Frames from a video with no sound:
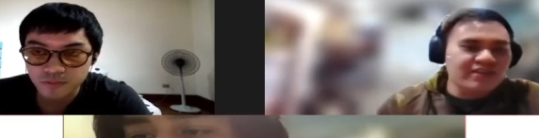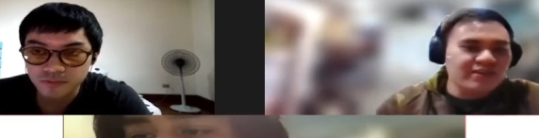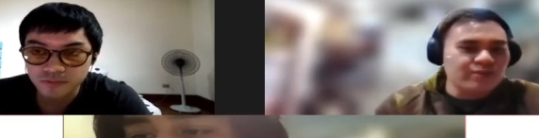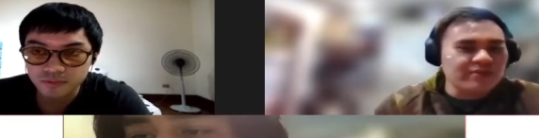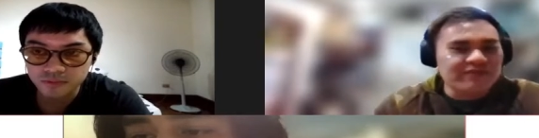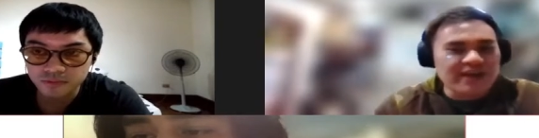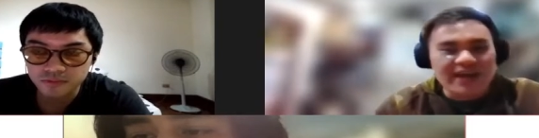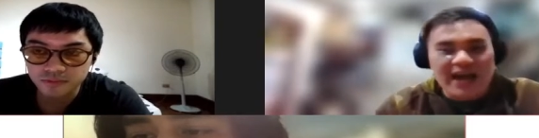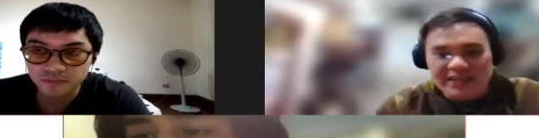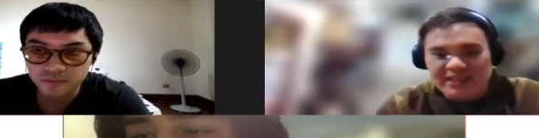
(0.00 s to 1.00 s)
Speaker 1: another kid with a
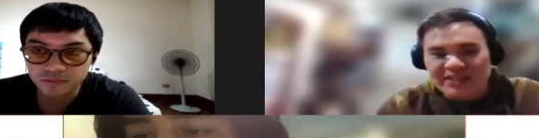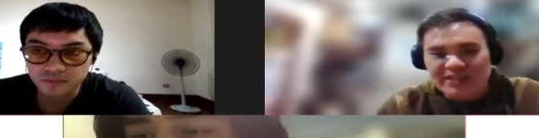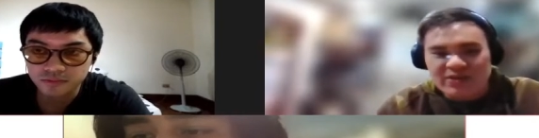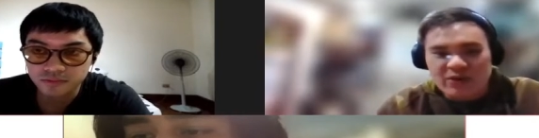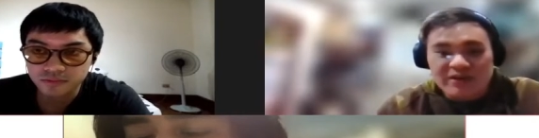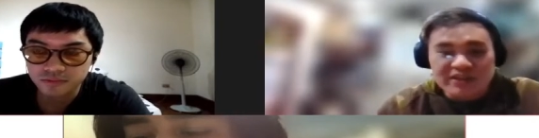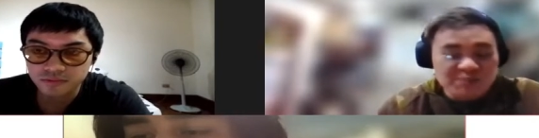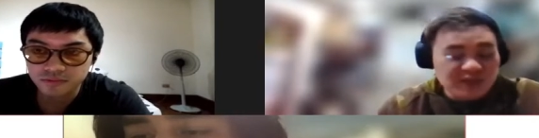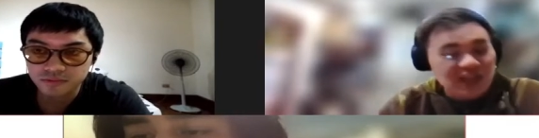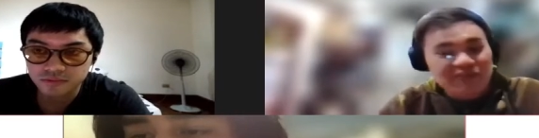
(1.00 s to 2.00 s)
fake ID, or
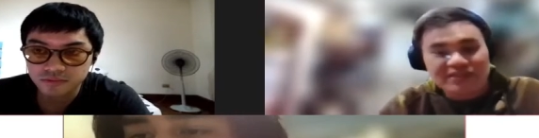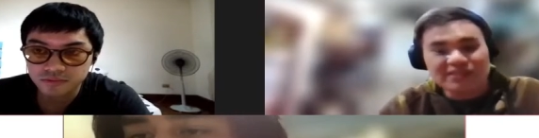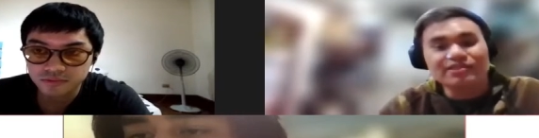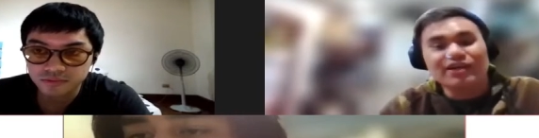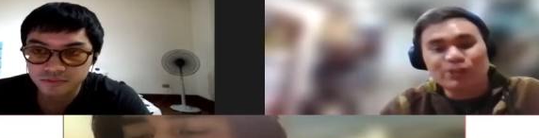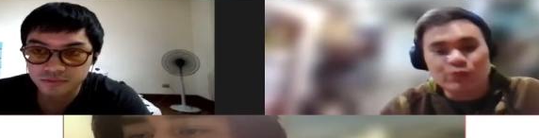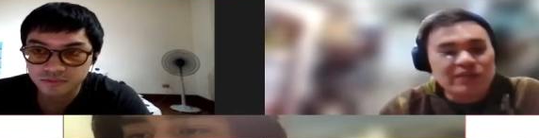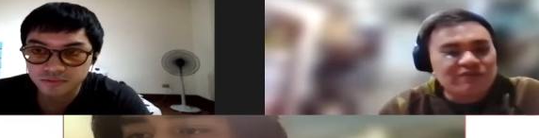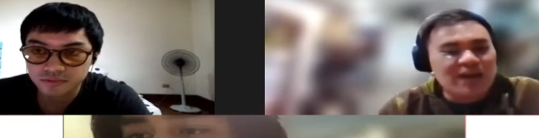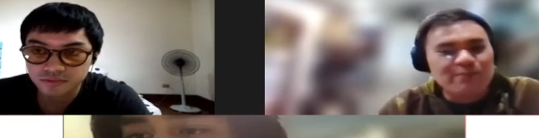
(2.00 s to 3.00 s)
here's McLovin, a
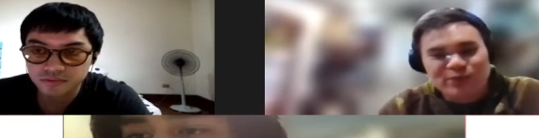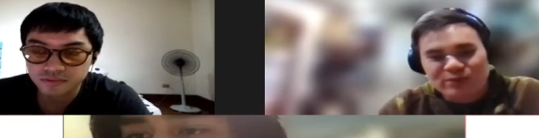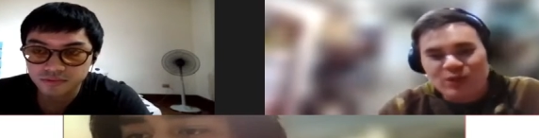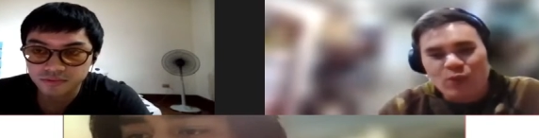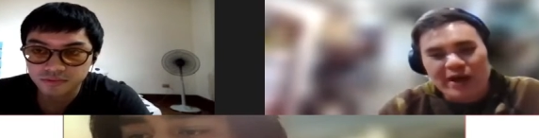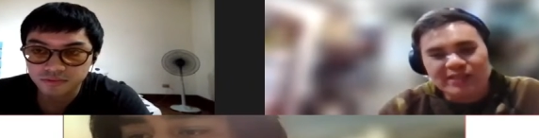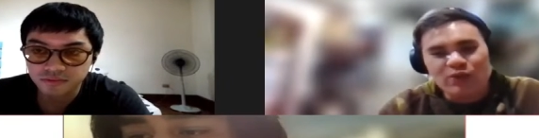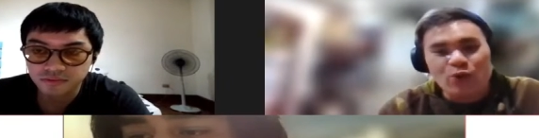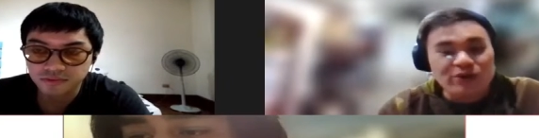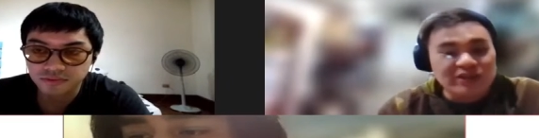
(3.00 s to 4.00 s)
25 year old
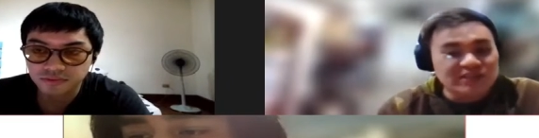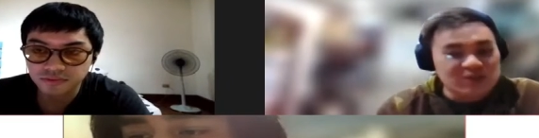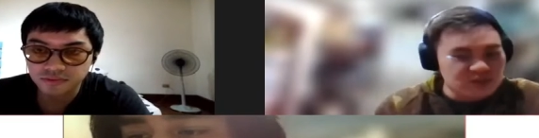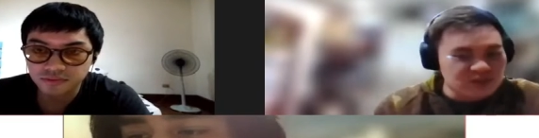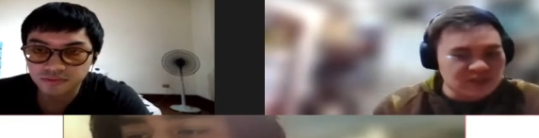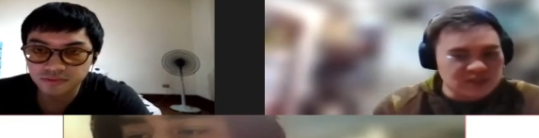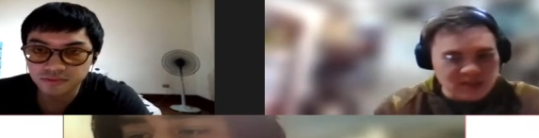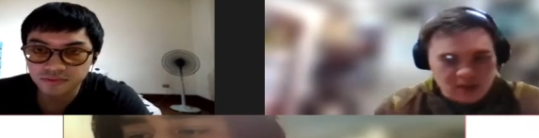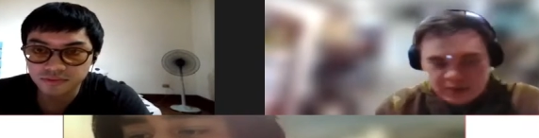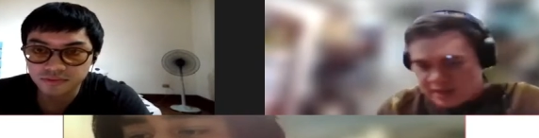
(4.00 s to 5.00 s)
Hawaiian organ donor.
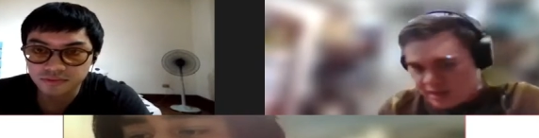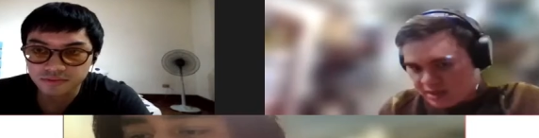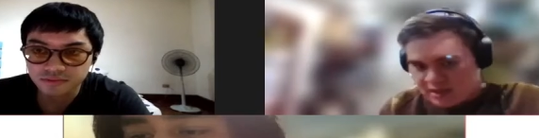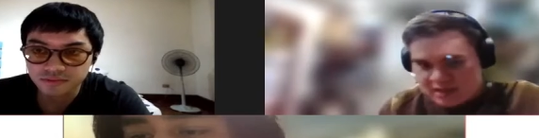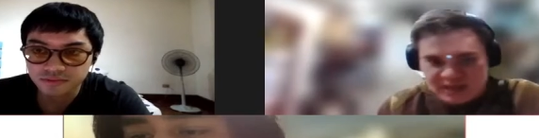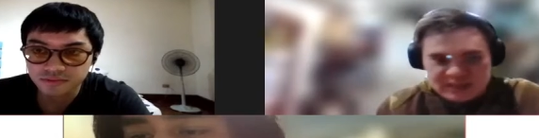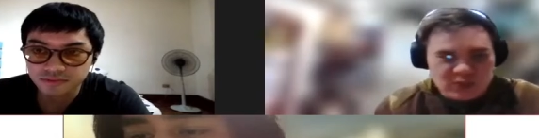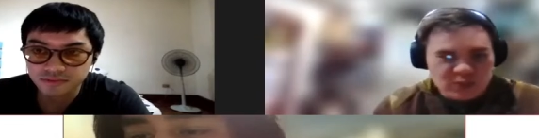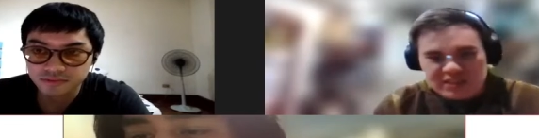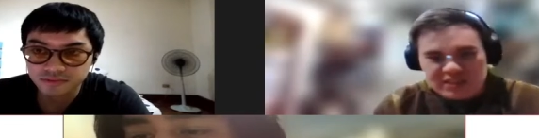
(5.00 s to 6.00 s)
Okay,
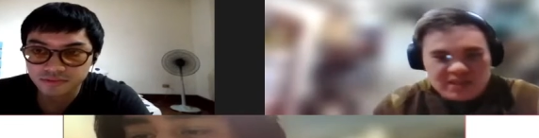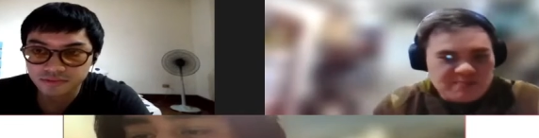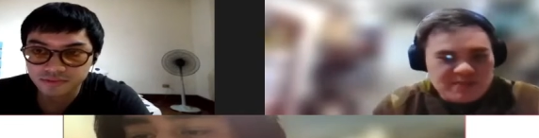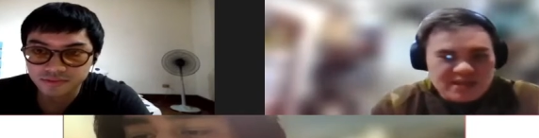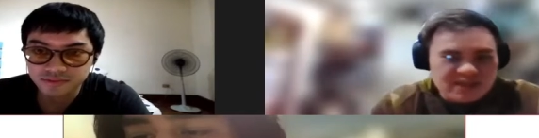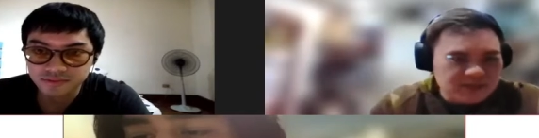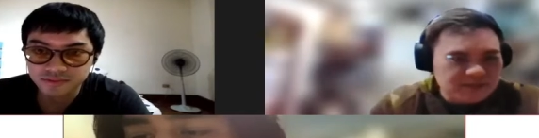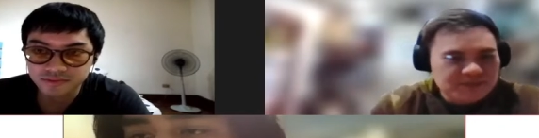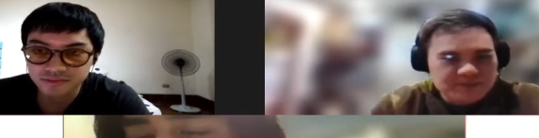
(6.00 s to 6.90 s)
so what's it gonna be?